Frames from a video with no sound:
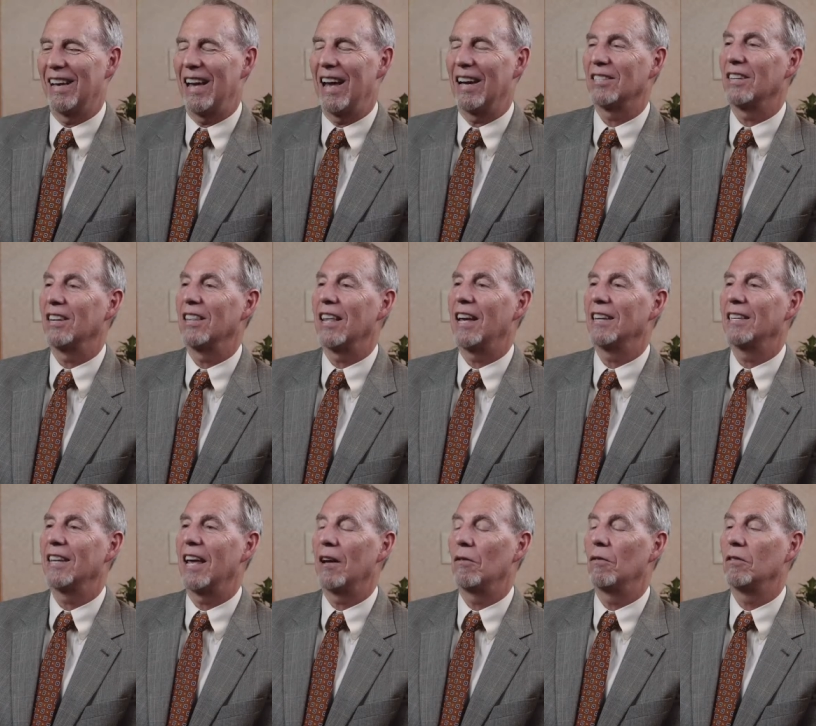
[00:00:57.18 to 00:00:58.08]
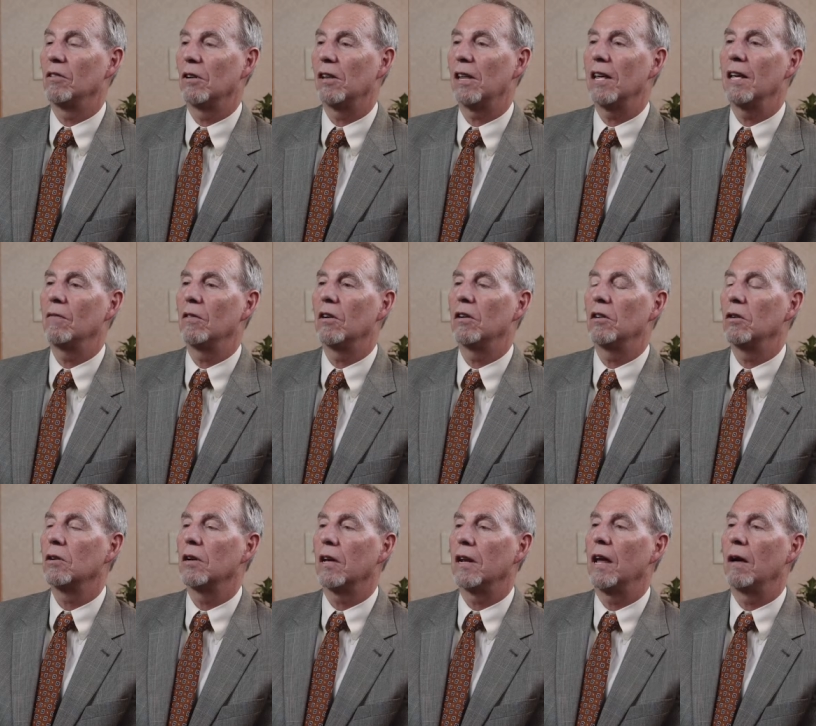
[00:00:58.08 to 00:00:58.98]
actually that day when you leave here,
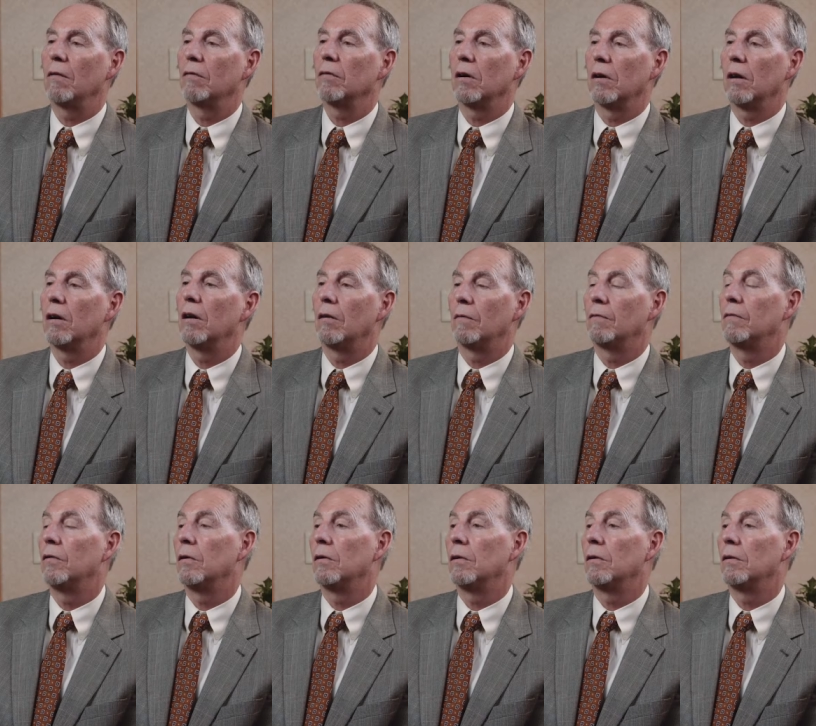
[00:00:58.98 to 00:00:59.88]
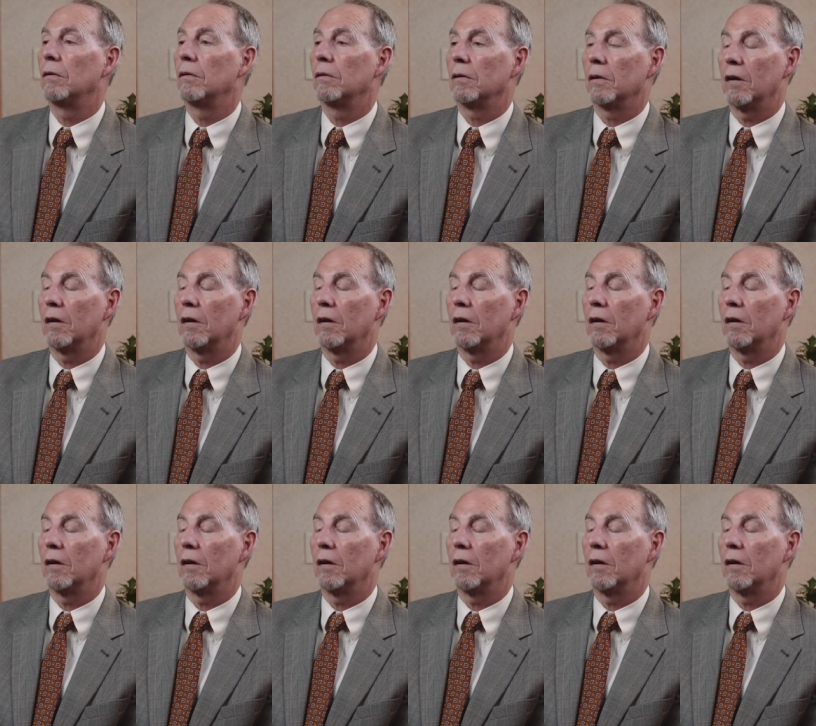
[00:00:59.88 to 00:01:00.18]
you can have a full